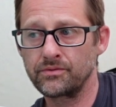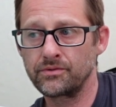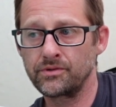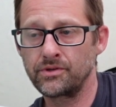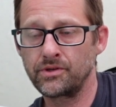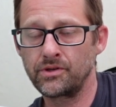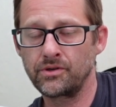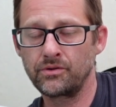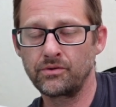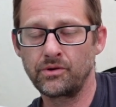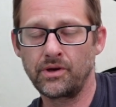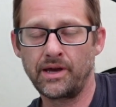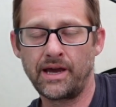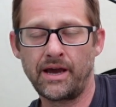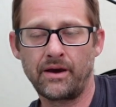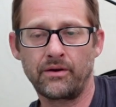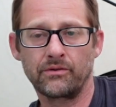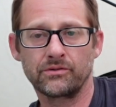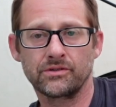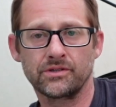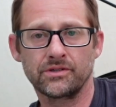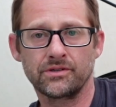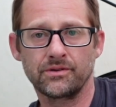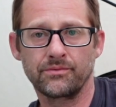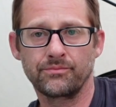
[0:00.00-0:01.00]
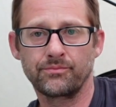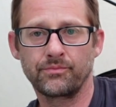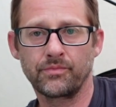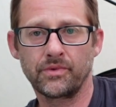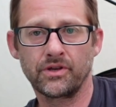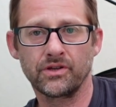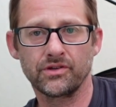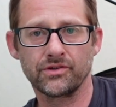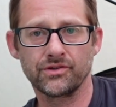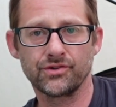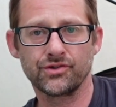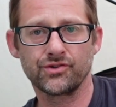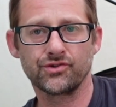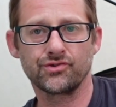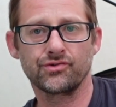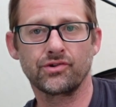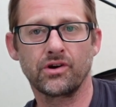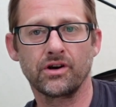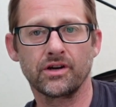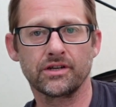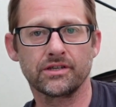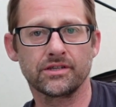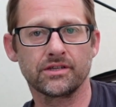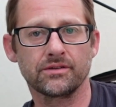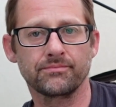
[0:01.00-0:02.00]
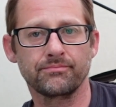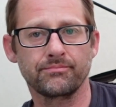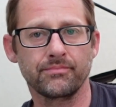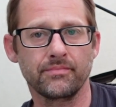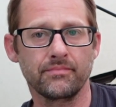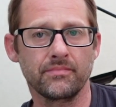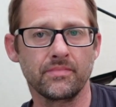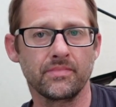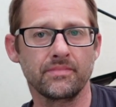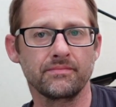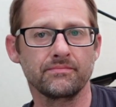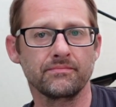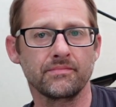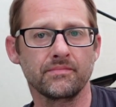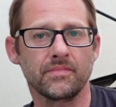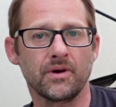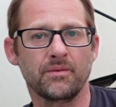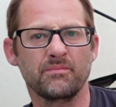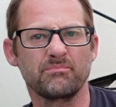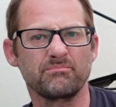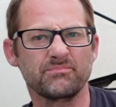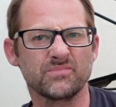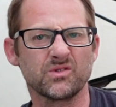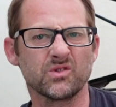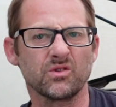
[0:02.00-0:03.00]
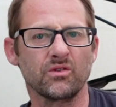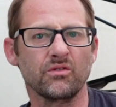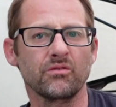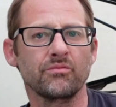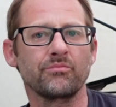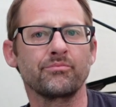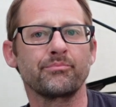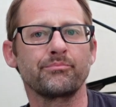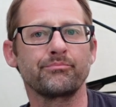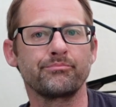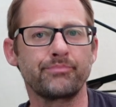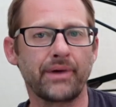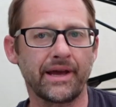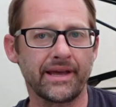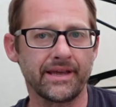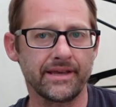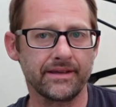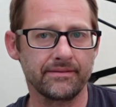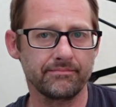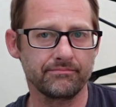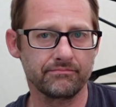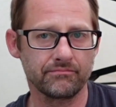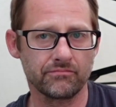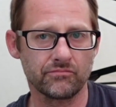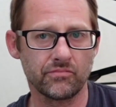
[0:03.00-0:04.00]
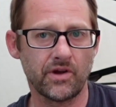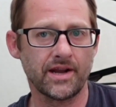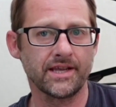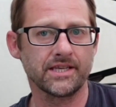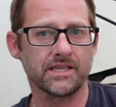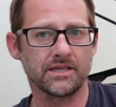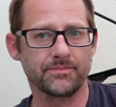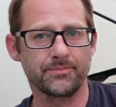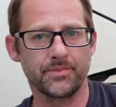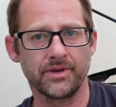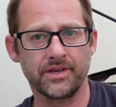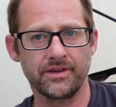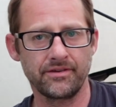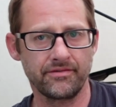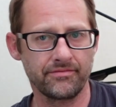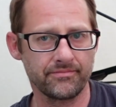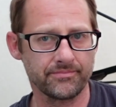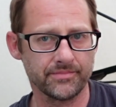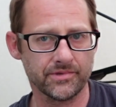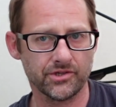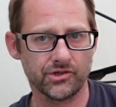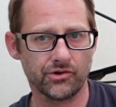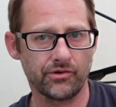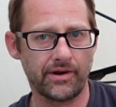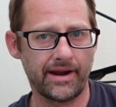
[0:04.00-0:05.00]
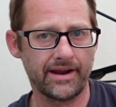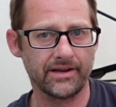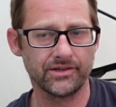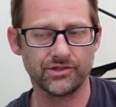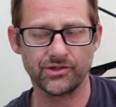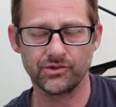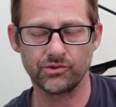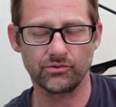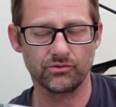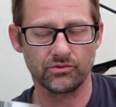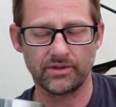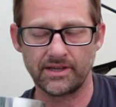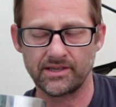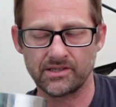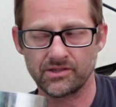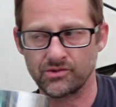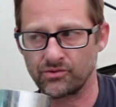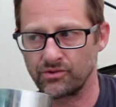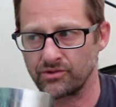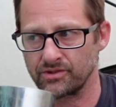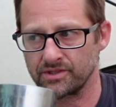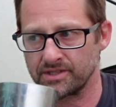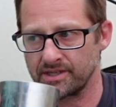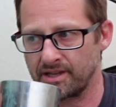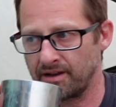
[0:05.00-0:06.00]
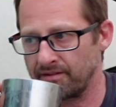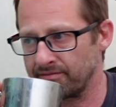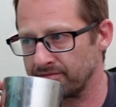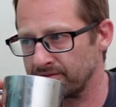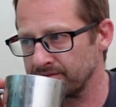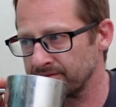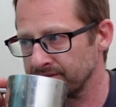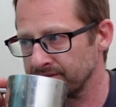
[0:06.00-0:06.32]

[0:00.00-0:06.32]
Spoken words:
you how to construct a sort of bait recipe from scratch and all that sort of stuff.